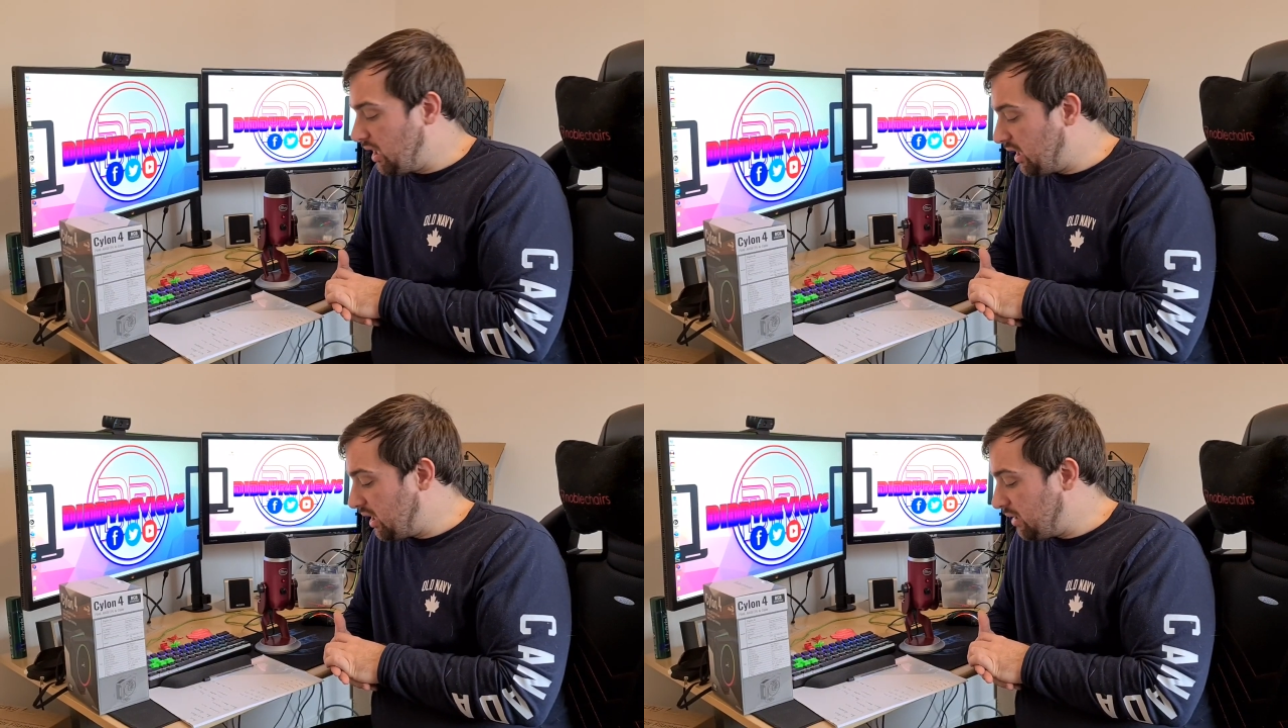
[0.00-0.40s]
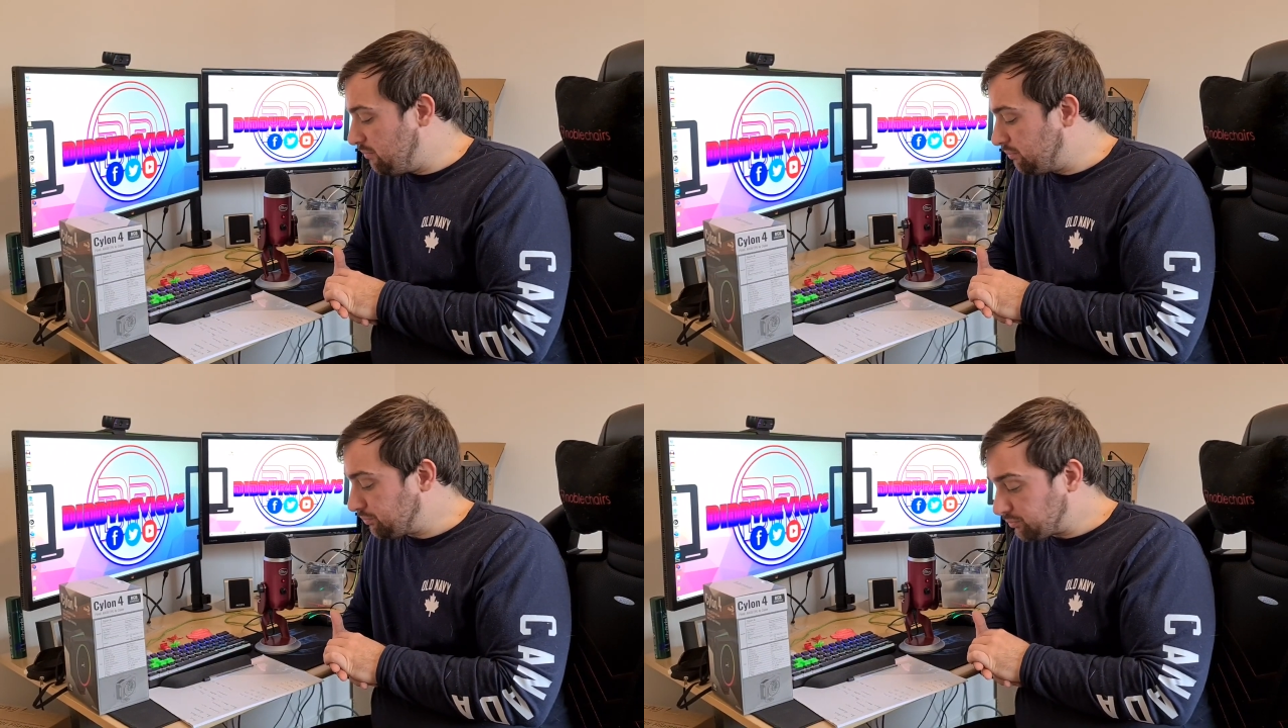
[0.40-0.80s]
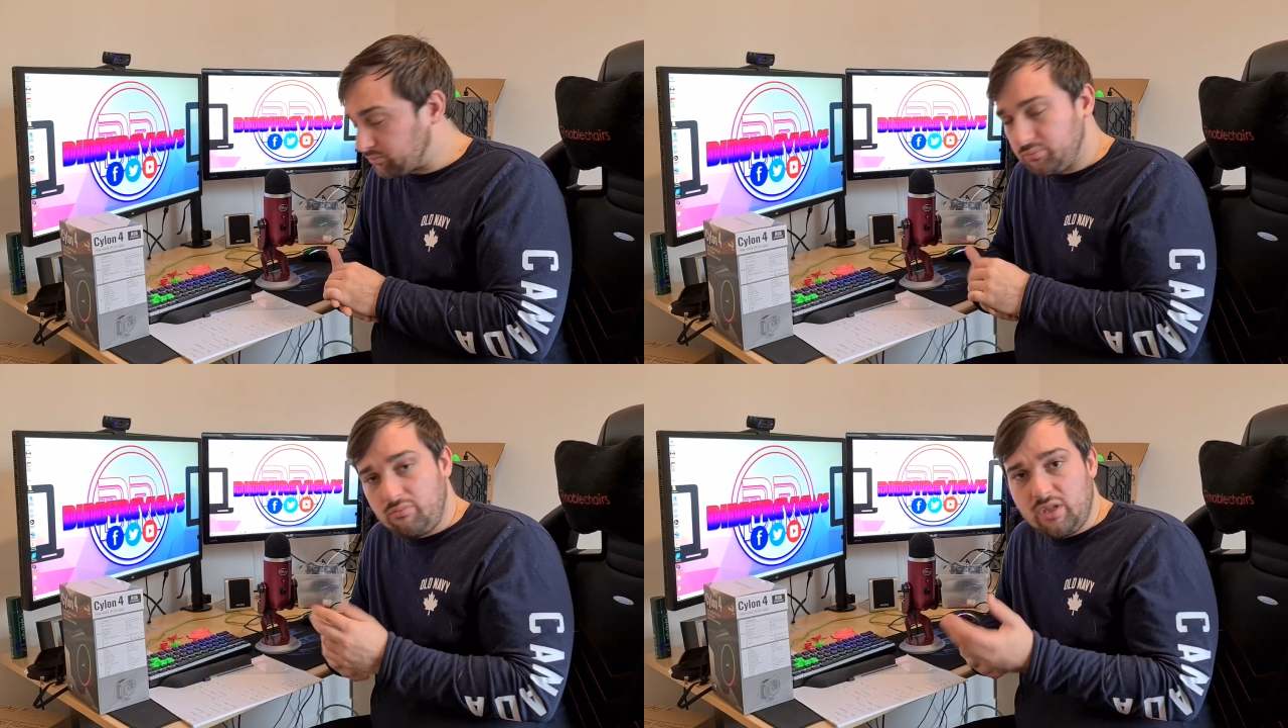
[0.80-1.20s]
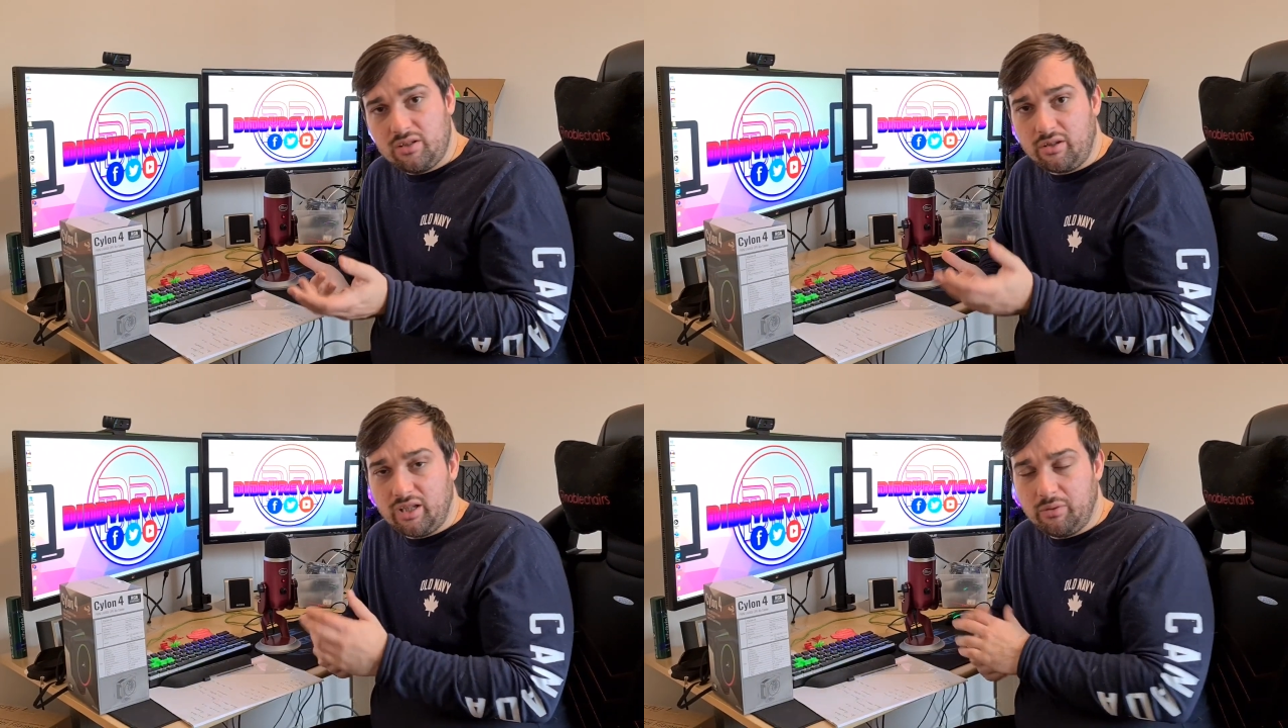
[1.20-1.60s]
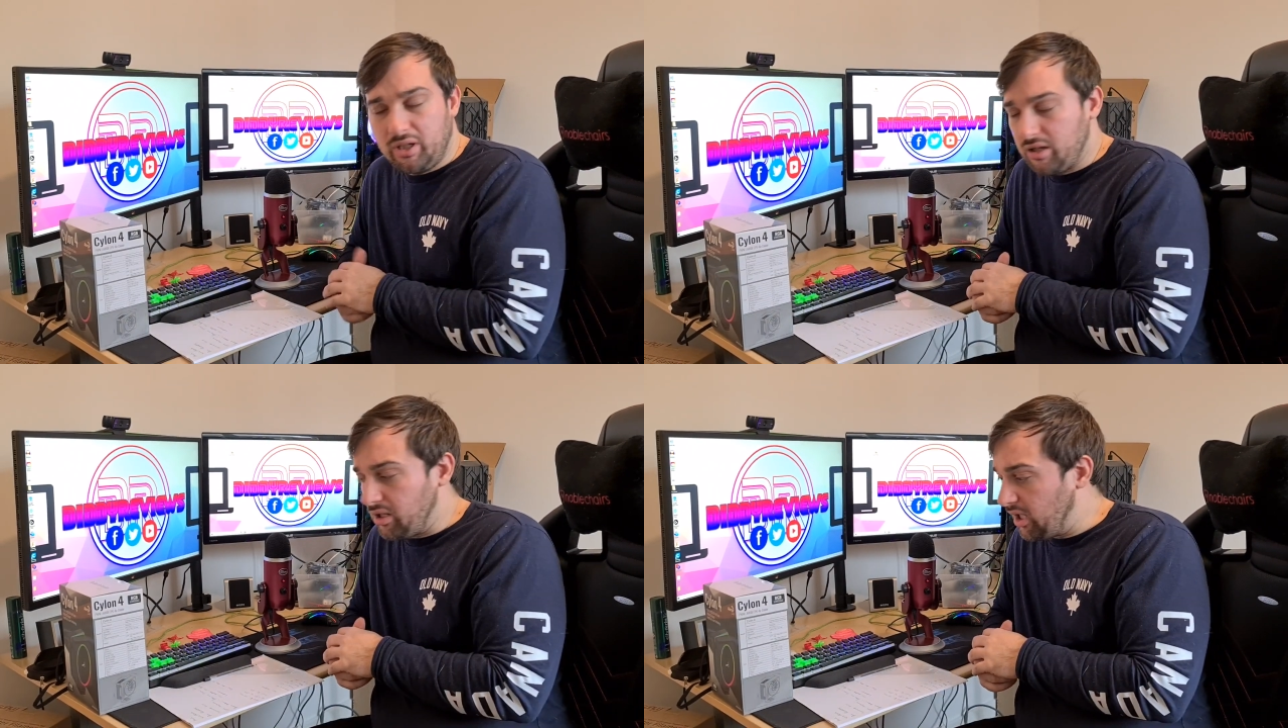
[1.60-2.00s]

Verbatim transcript: Um, so there we go.